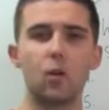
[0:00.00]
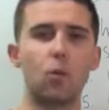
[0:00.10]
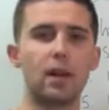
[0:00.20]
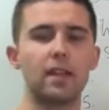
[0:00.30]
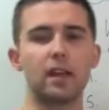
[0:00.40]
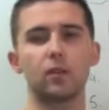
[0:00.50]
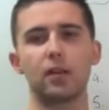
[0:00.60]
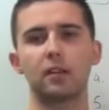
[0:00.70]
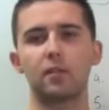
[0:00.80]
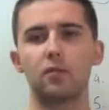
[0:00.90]
when they're
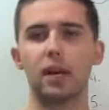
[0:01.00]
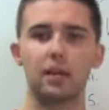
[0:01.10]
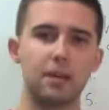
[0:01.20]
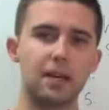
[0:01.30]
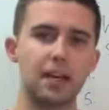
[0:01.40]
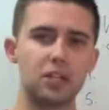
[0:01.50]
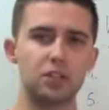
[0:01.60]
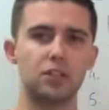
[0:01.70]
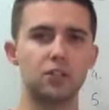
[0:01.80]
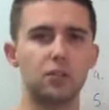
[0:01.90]
looking for
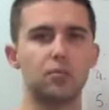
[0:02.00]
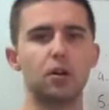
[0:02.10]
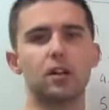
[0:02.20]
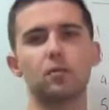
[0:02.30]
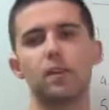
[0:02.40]
recommendations on your product,